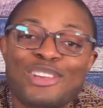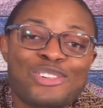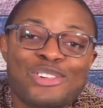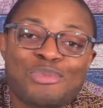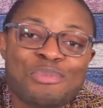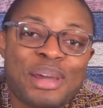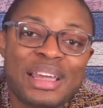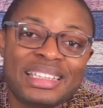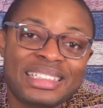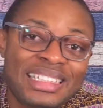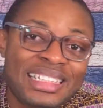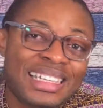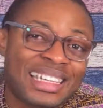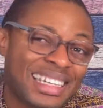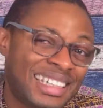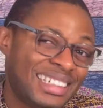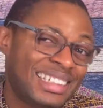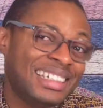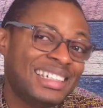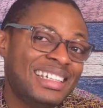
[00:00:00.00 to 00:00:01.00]
romantic,
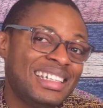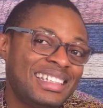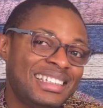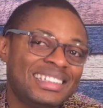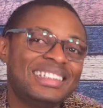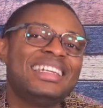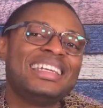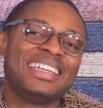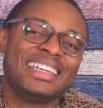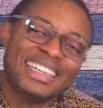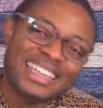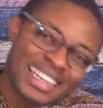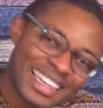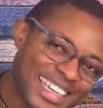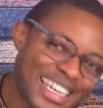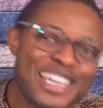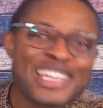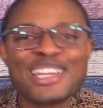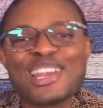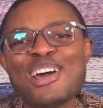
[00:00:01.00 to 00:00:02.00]
isn't it?
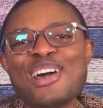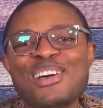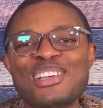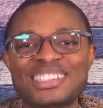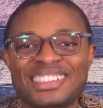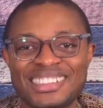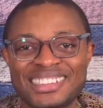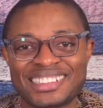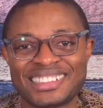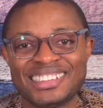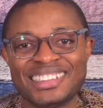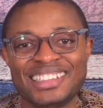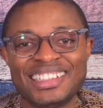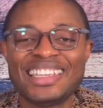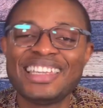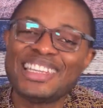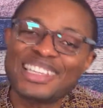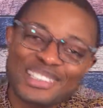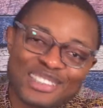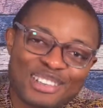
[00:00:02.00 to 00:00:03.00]
It does.
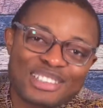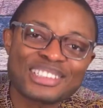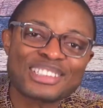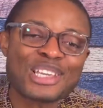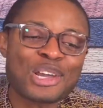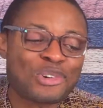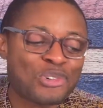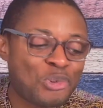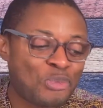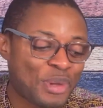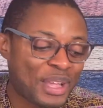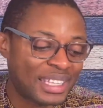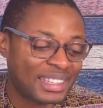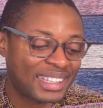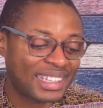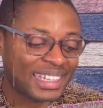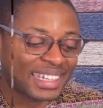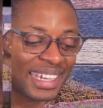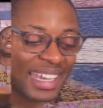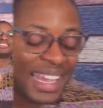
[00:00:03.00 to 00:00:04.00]
It does sound
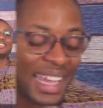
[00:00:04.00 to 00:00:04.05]
romantic.